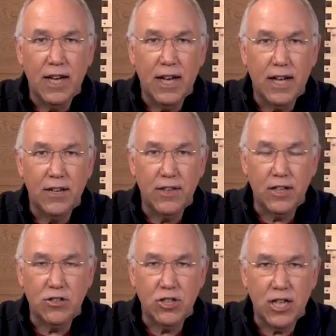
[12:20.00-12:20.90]
and the
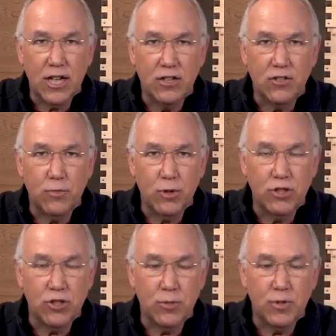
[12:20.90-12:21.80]
exchange of
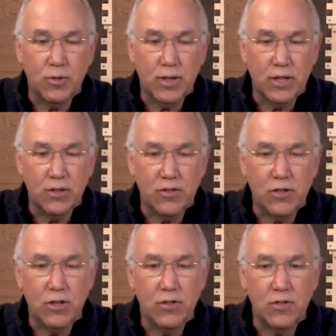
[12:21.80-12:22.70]
moisture between those
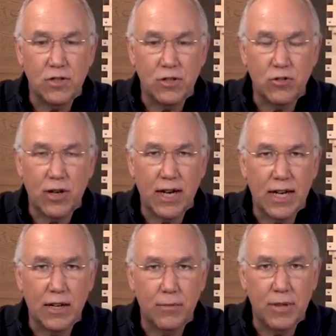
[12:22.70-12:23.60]
two so that dried
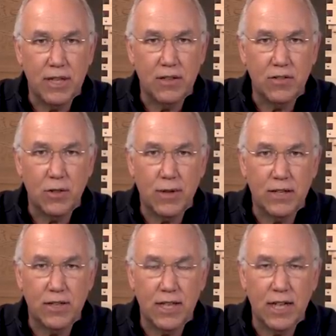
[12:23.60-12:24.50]
out bees go
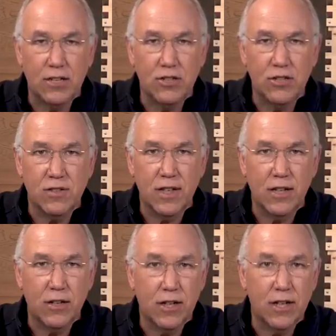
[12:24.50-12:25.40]
out to the edges
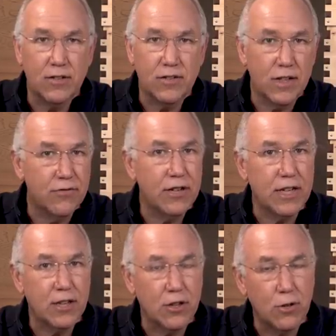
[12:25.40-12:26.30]
and are not
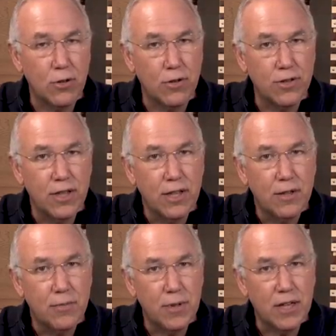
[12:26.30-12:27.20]
suffering in the cold
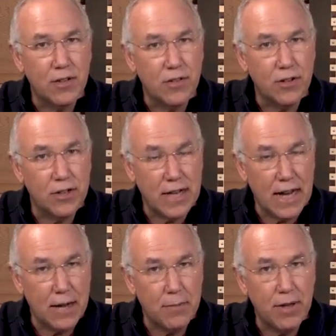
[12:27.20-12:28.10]
because they're
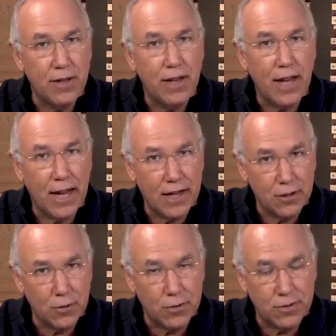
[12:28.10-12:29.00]
damp
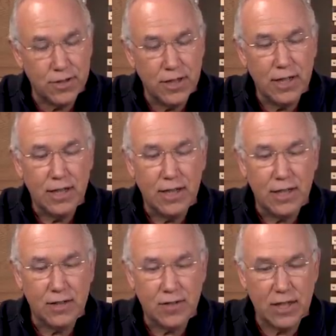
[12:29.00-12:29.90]
and cold.
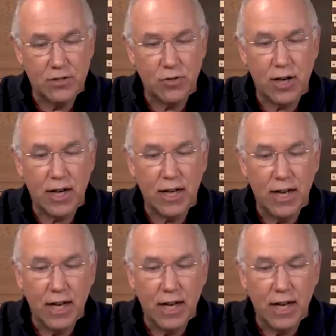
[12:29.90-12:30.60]
They stay dry